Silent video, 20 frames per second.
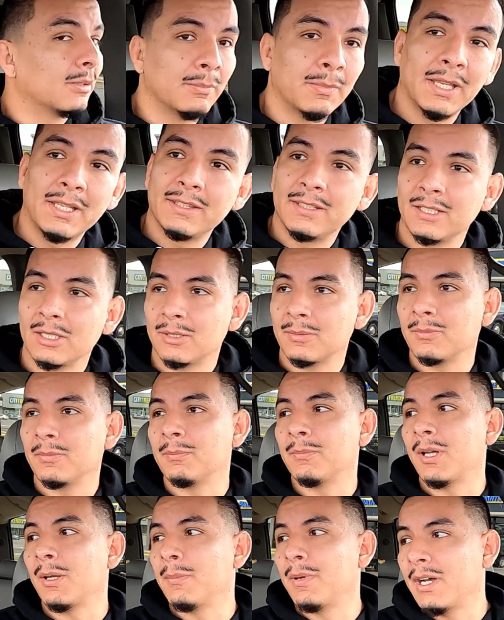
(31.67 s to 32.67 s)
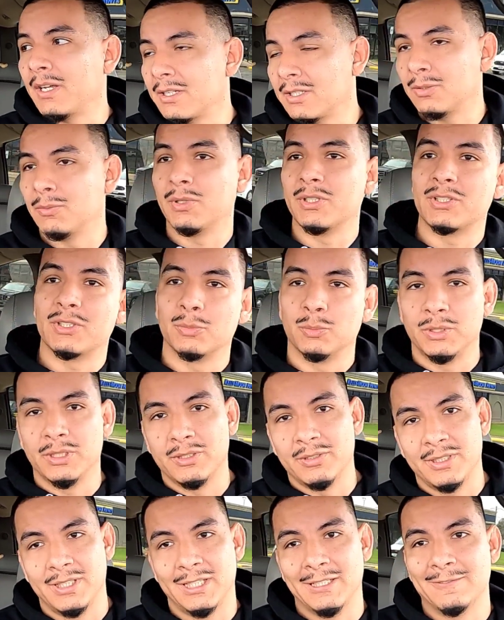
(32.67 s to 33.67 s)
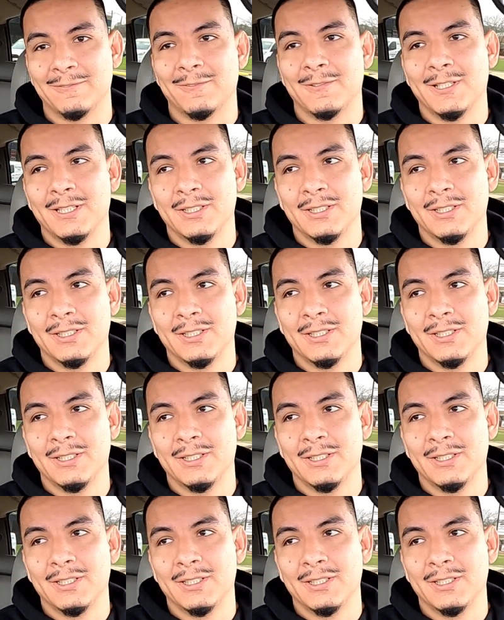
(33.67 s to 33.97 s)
main thing about it was the rear diff.